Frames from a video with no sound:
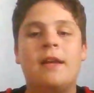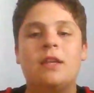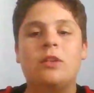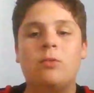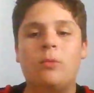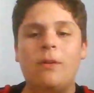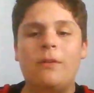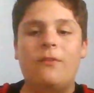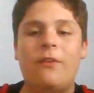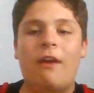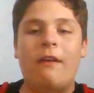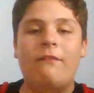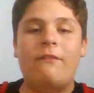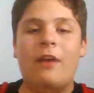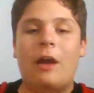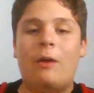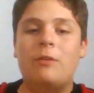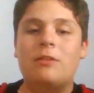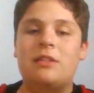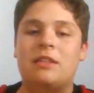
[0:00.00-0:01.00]
25
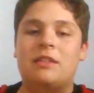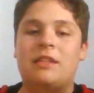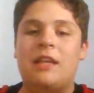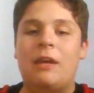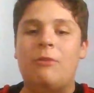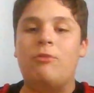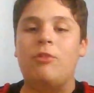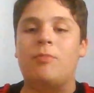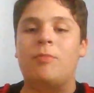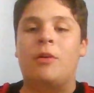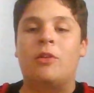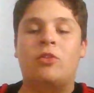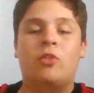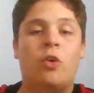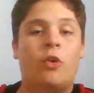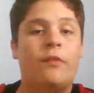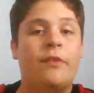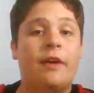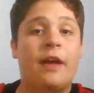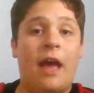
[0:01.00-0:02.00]
fouls a 10 with
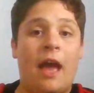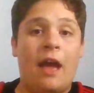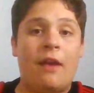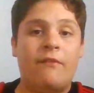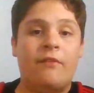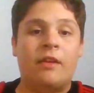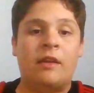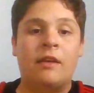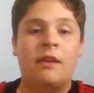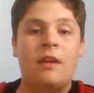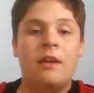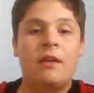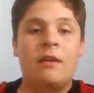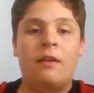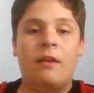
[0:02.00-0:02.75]
Moldova having